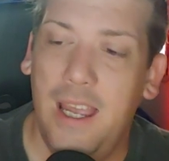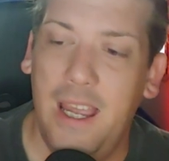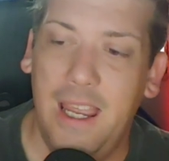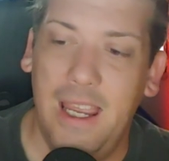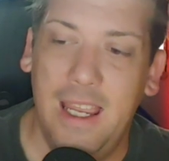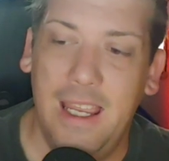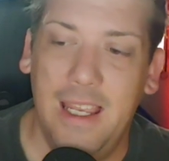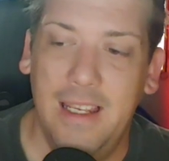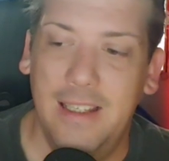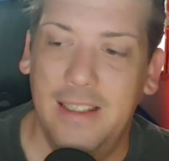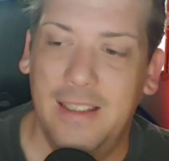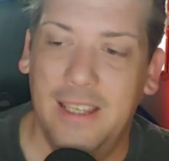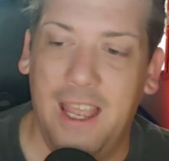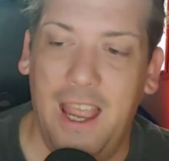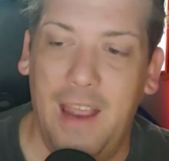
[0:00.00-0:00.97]
And
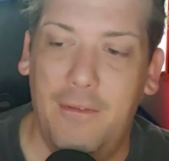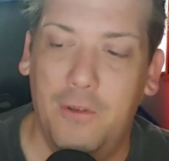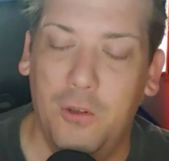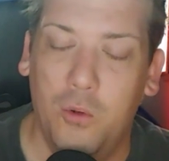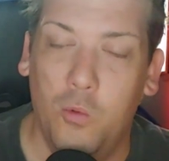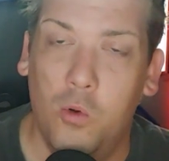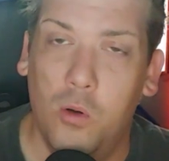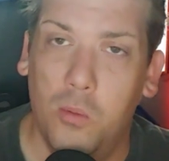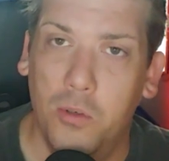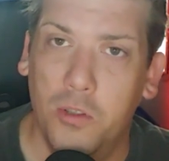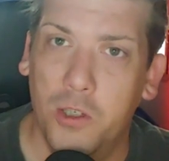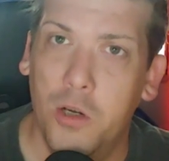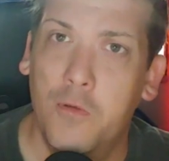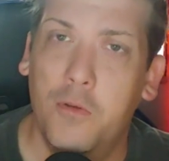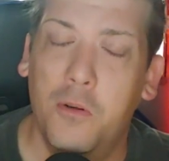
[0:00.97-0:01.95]
after the war was
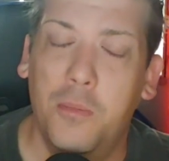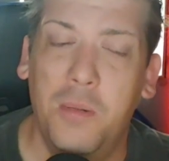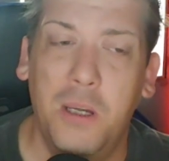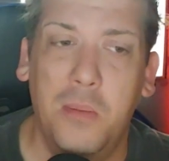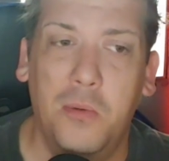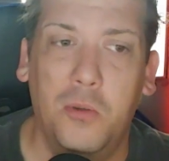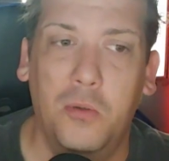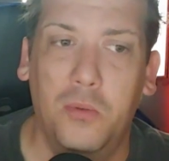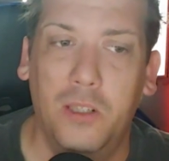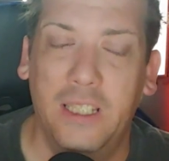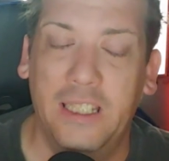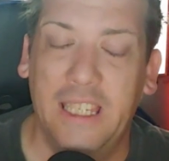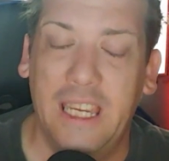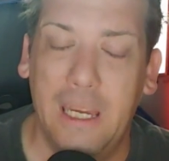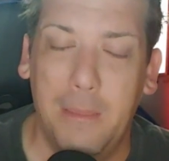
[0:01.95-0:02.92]
over, people really
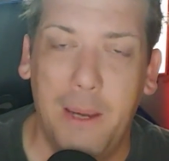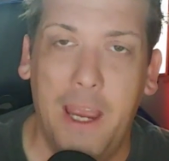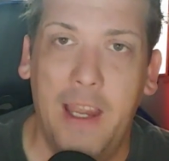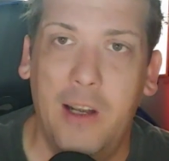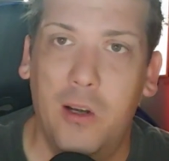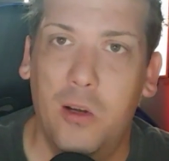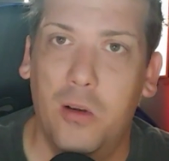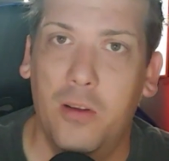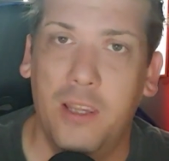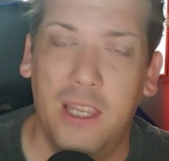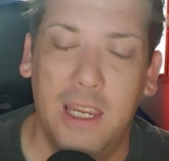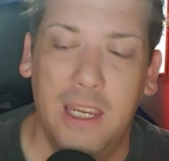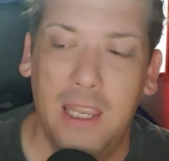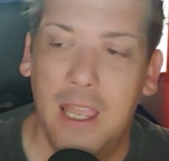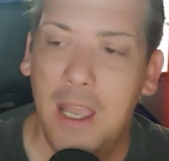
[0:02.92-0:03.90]
came at her.
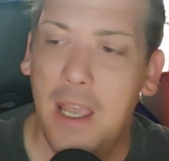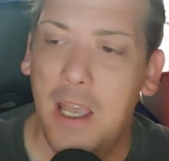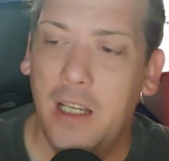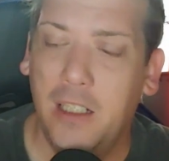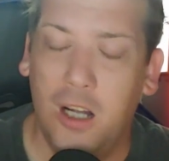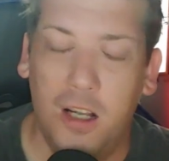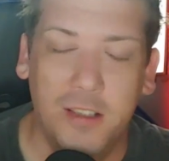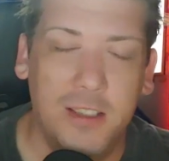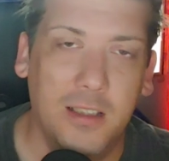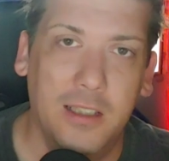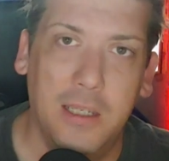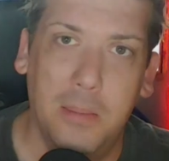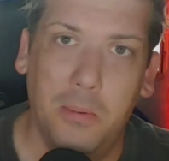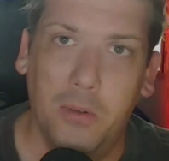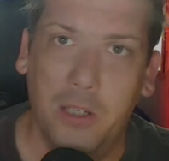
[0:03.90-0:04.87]
They
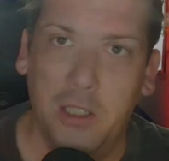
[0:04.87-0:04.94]
constantly putting